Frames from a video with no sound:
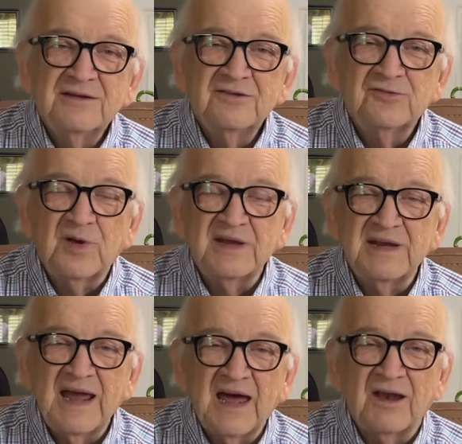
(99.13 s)

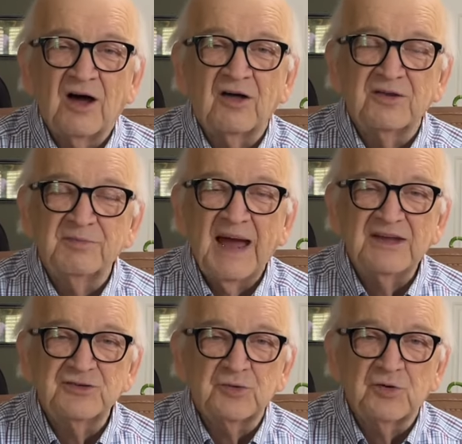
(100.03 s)
straighten out all the
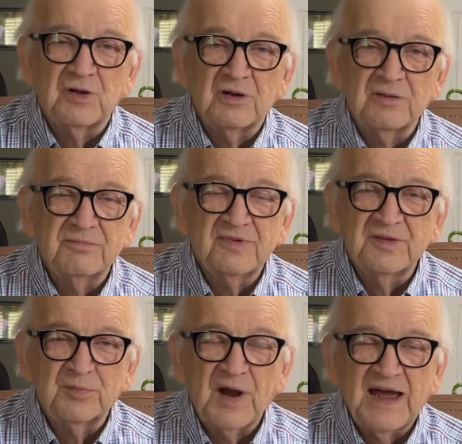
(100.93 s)
magical or
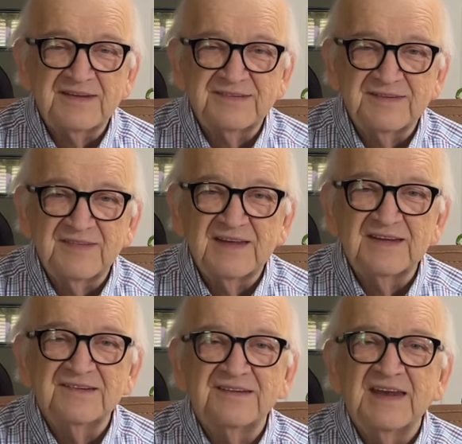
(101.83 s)
surprising
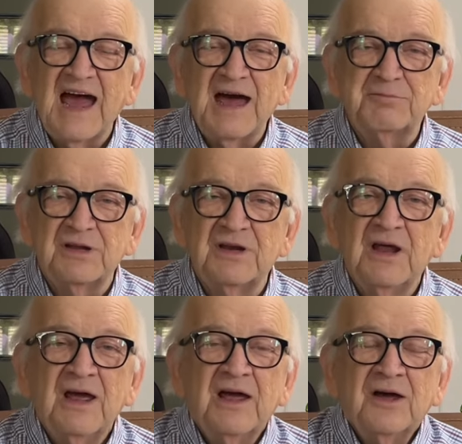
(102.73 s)
things that happen
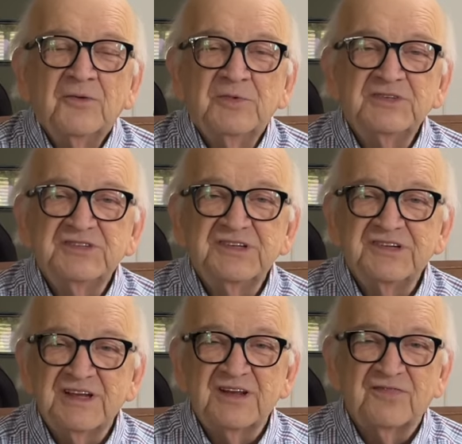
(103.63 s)
when she's
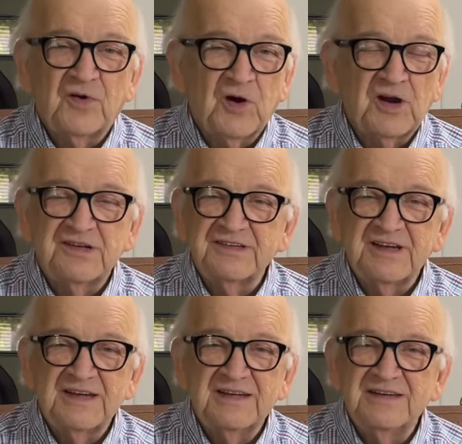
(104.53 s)
in the forest,
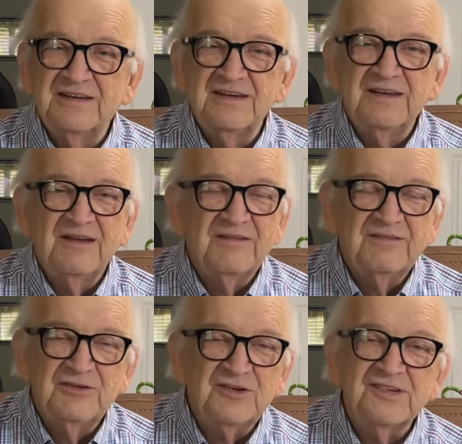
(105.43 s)
and
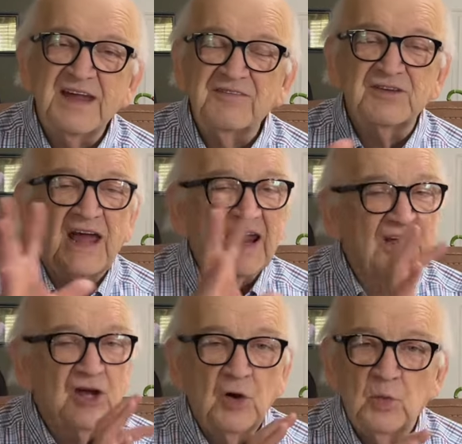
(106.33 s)
you just have to kind
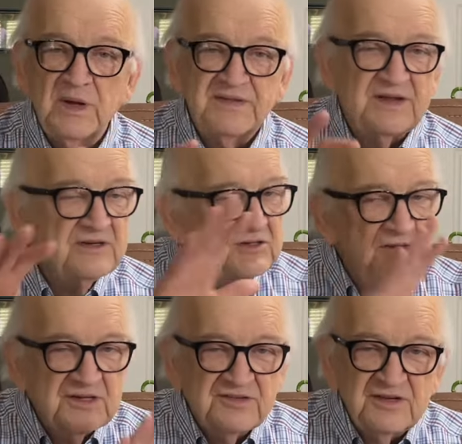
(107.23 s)
of go with it. You
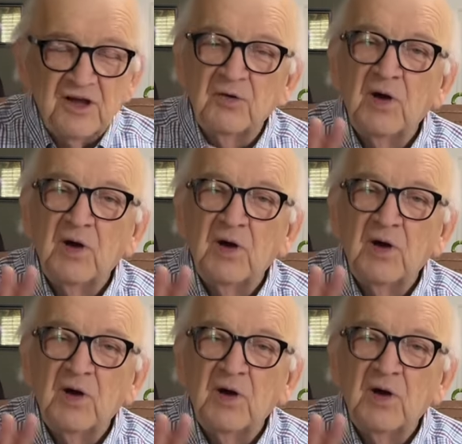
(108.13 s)
just go.